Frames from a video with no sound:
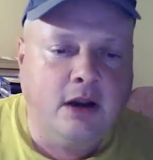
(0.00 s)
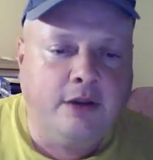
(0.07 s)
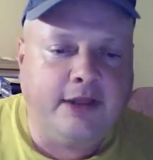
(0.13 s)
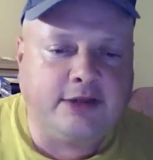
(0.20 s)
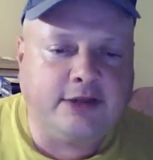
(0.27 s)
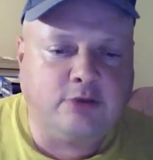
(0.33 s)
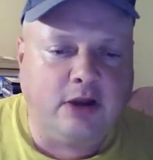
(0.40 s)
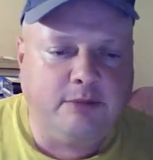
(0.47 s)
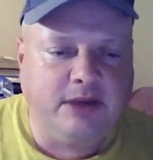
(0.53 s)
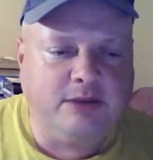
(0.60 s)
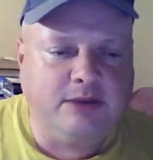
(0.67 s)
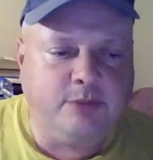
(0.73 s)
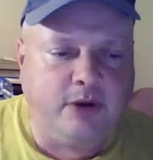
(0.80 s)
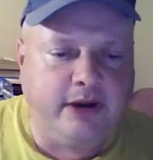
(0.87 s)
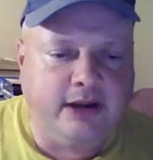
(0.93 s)
That's what I
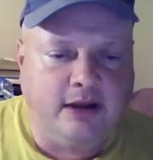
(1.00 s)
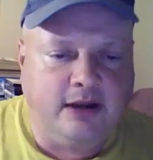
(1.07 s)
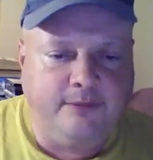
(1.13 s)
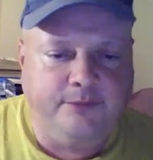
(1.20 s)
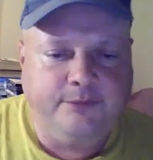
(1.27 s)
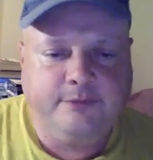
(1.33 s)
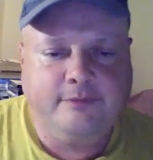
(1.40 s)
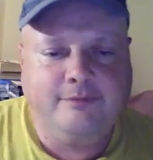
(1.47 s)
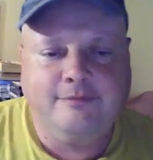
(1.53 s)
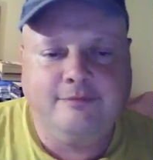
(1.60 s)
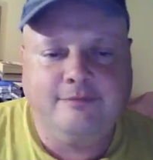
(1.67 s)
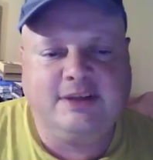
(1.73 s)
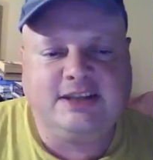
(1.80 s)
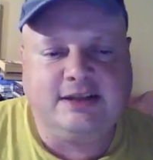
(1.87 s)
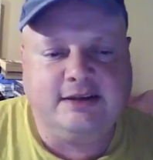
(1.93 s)
mean by
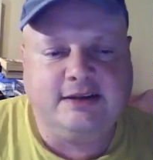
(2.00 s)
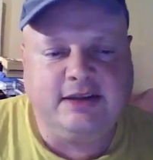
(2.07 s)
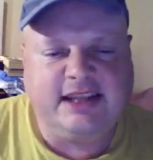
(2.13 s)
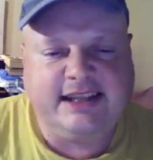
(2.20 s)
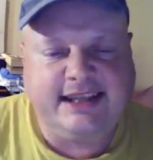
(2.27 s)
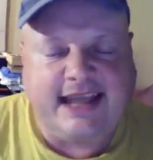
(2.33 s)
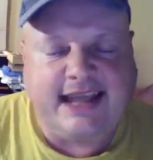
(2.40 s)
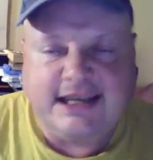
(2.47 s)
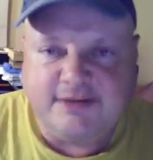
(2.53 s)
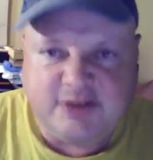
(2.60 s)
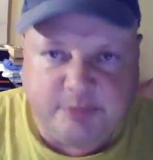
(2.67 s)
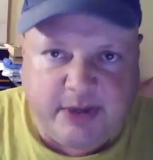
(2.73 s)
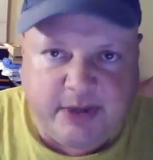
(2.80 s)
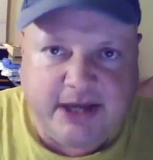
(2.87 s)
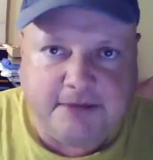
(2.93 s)
the end of
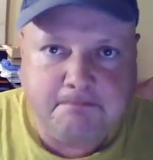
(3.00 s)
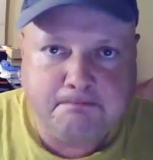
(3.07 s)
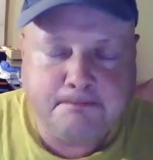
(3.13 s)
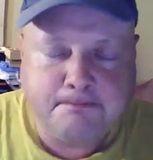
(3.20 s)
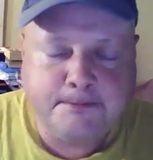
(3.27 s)
spin.